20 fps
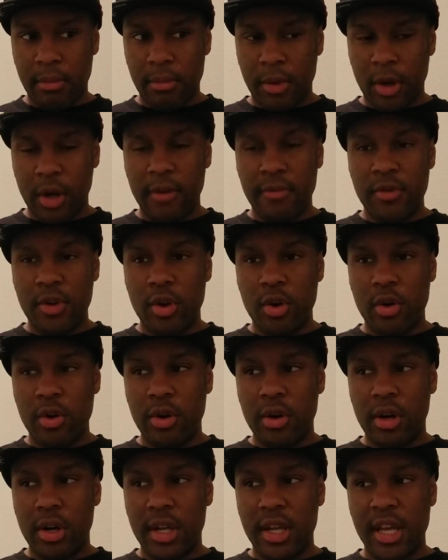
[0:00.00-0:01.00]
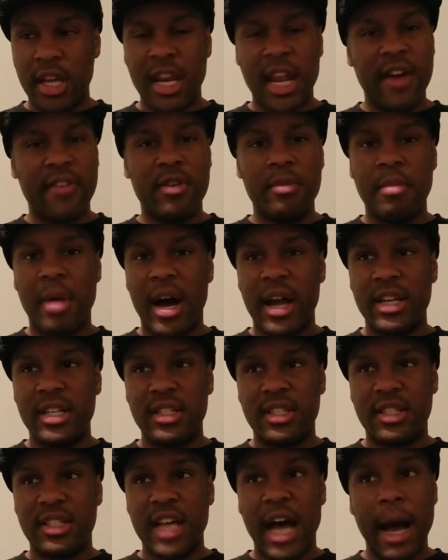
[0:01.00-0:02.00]
But if you're in
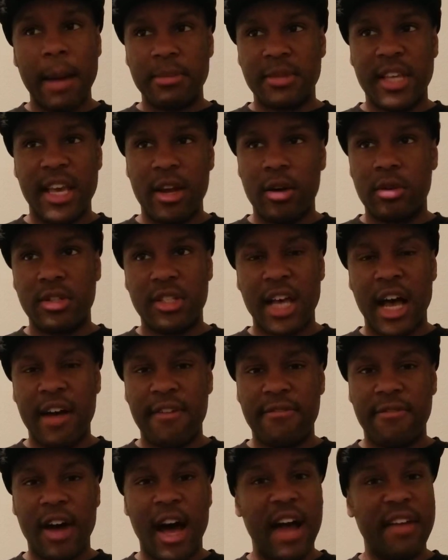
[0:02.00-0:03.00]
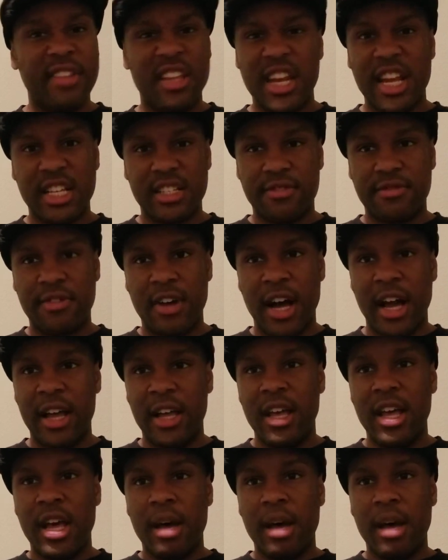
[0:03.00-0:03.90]
everybody's top 10 or top 5, then that's fine.